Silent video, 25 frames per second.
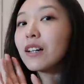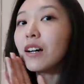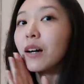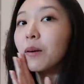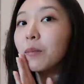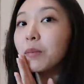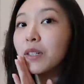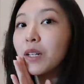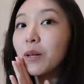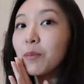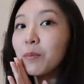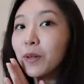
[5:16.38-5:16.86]

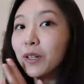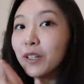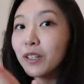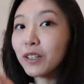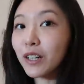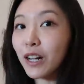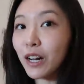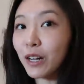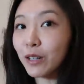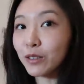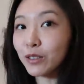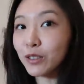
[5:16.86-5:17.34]
I'm gonna bring
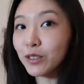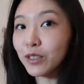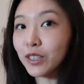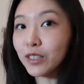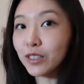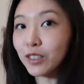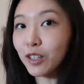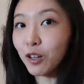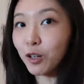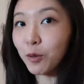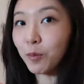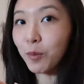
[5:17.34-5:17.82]
her out to the
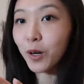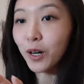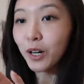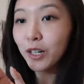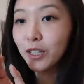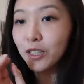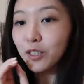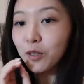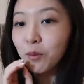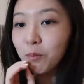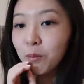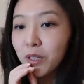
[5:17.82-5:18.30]
dog
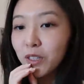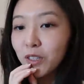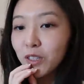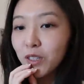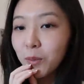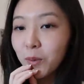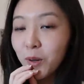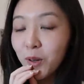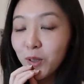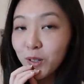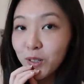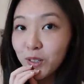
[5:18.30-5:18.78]
park to meet
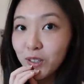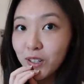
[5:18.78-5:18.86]
some other